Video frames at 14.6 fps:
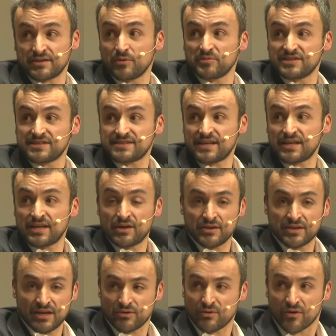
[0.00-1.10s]
nobody say,
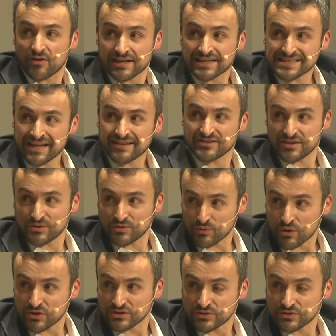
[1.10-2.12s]
okay, you're Alexandrian and you want